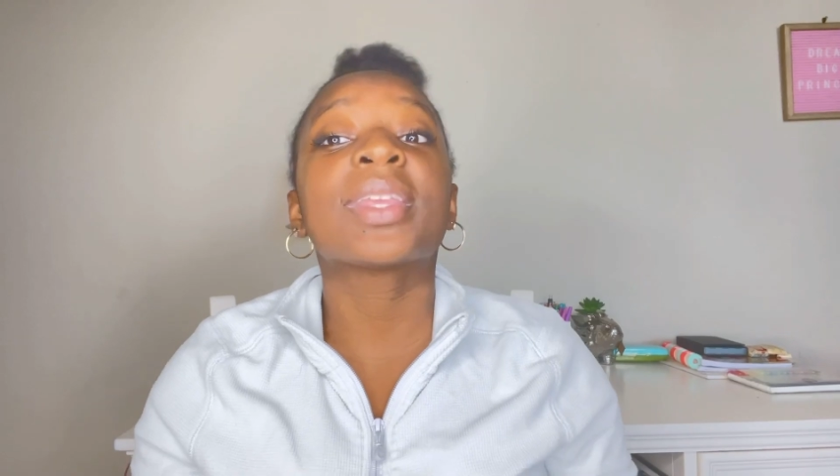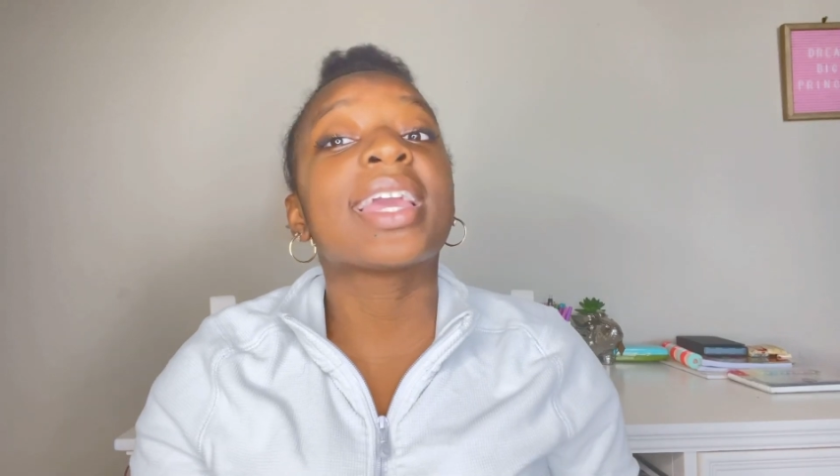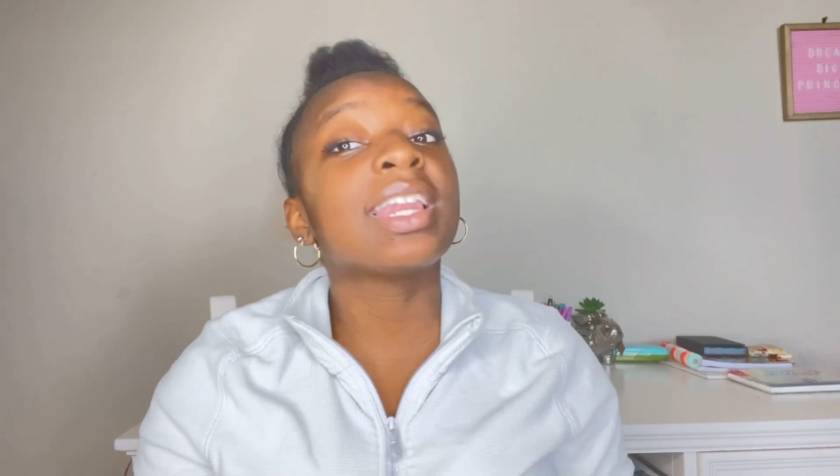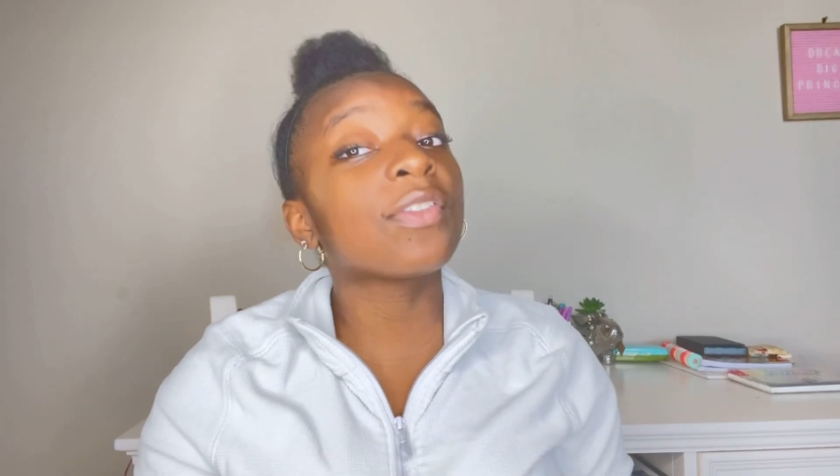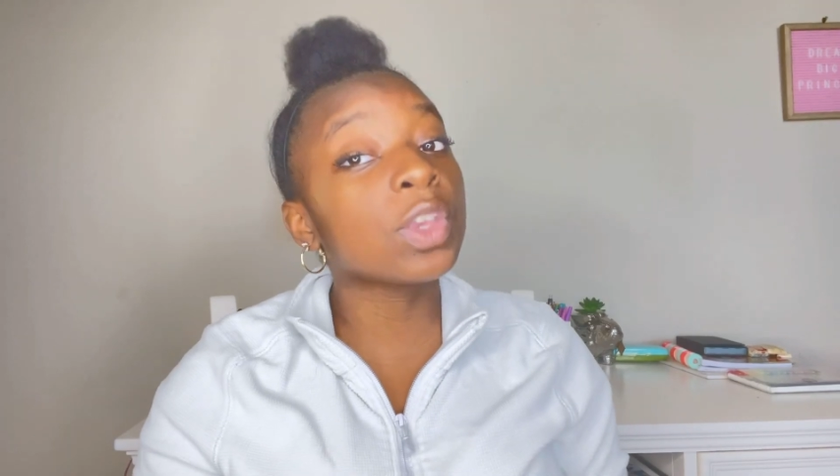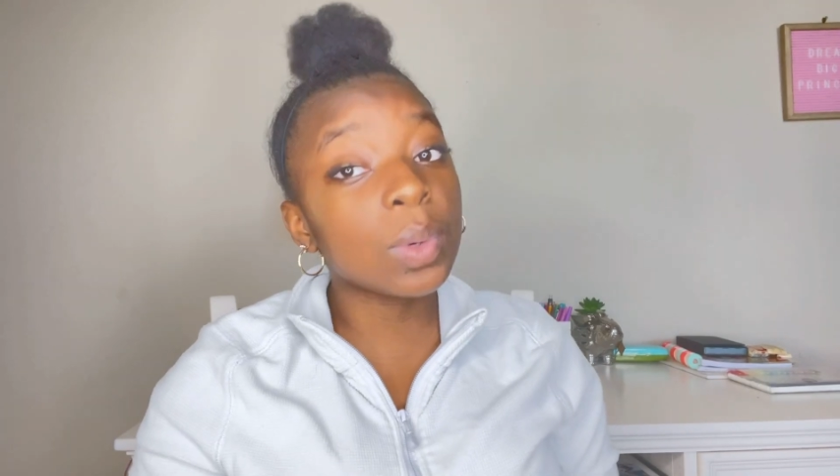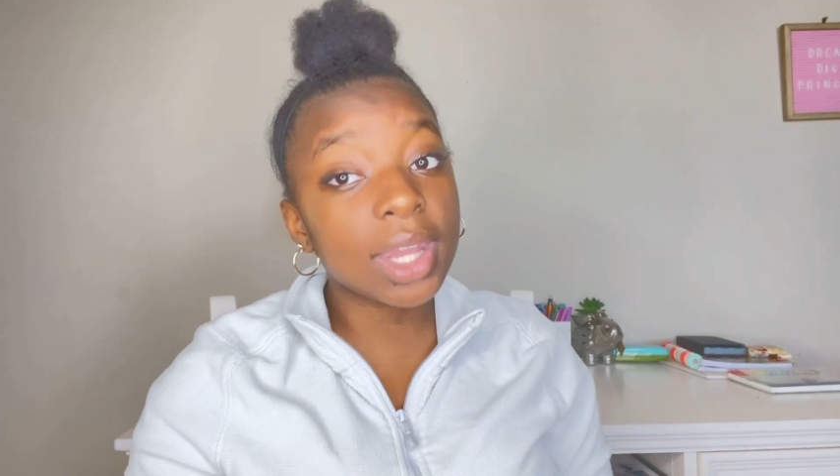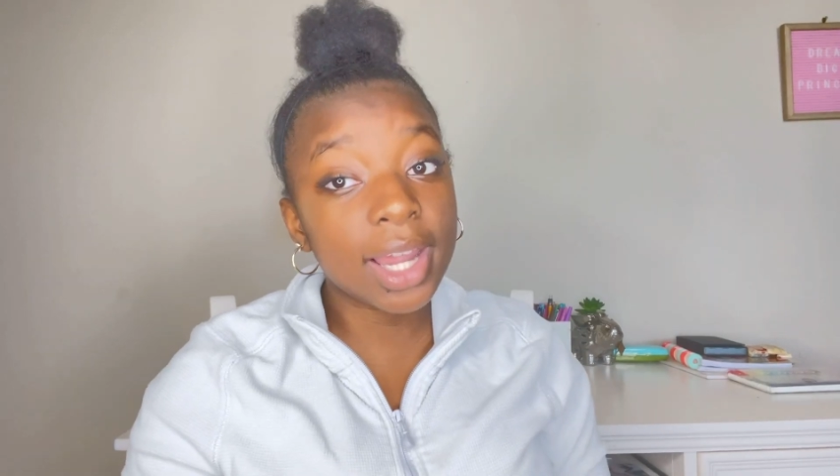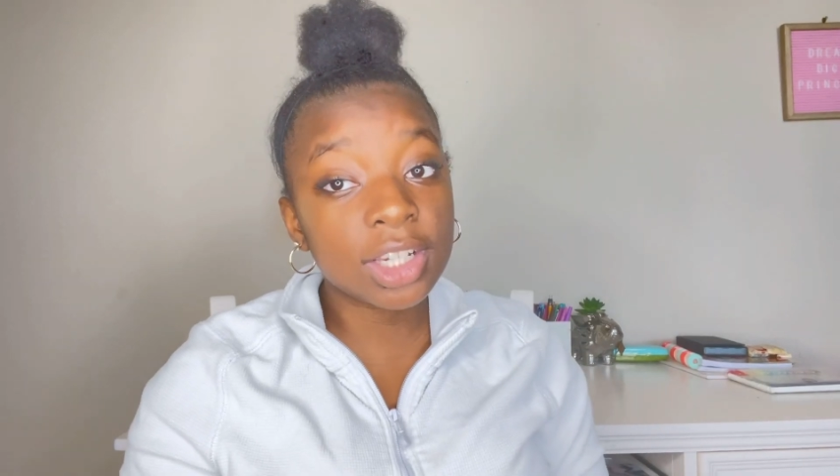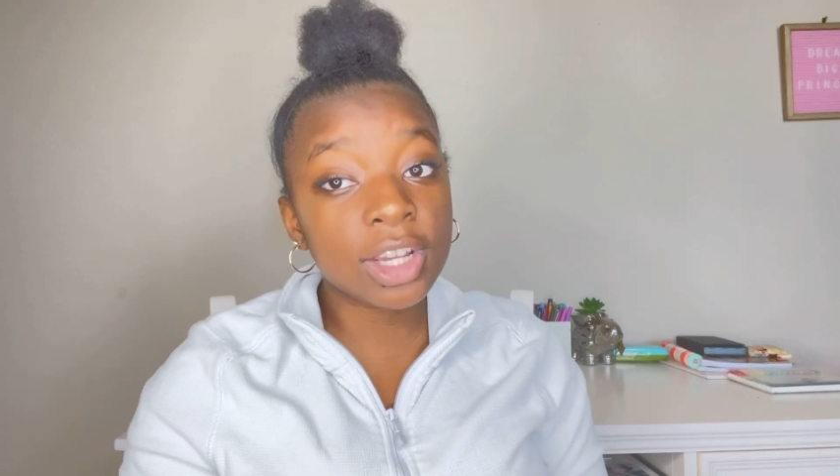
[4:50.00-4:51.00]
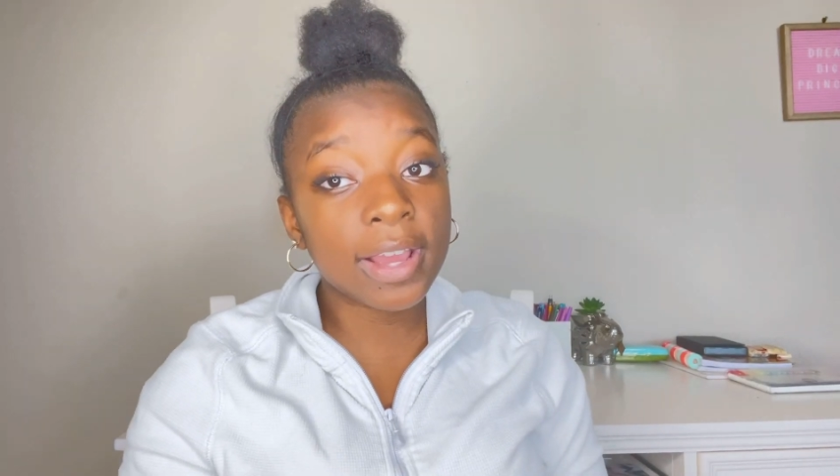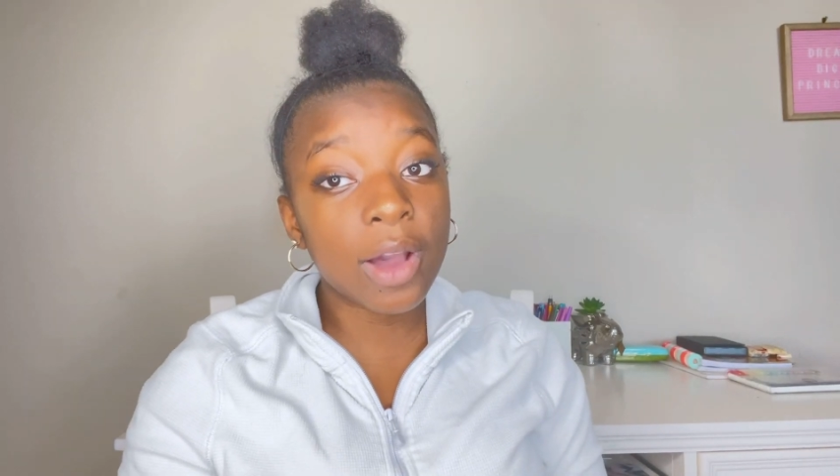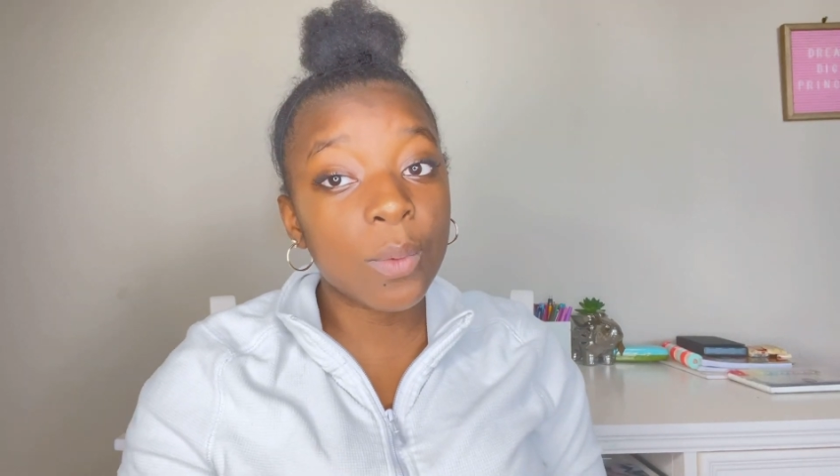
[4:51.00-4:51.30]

And if you would like to check out